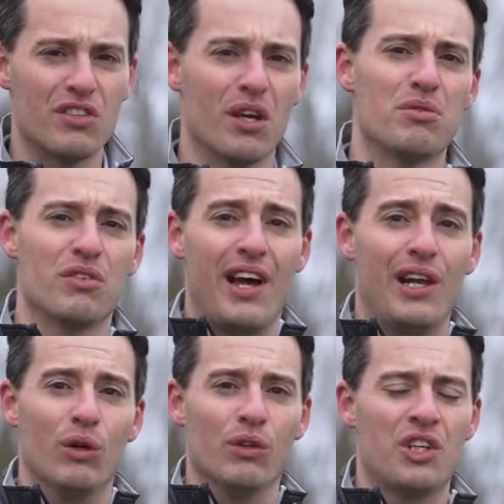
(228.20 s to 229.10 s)
terms of that
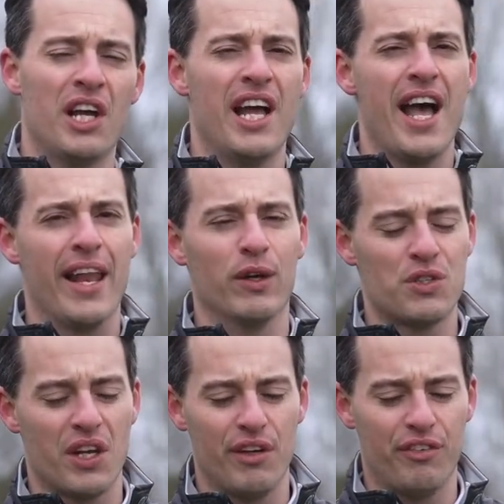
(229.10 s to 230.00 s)
launch and
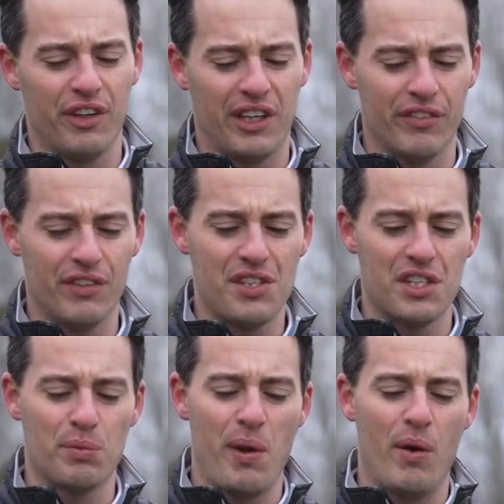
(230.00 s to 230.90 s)
also forgiveness
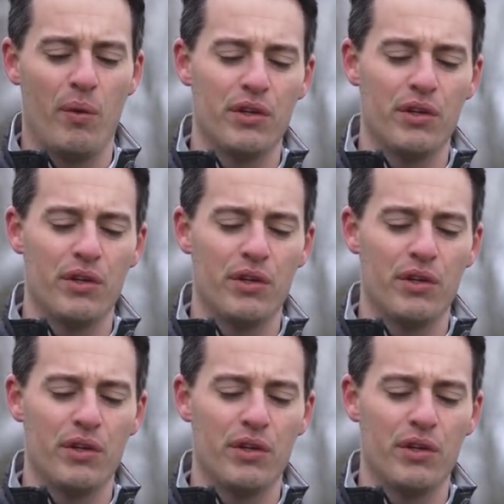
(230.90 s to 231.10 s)
as well. What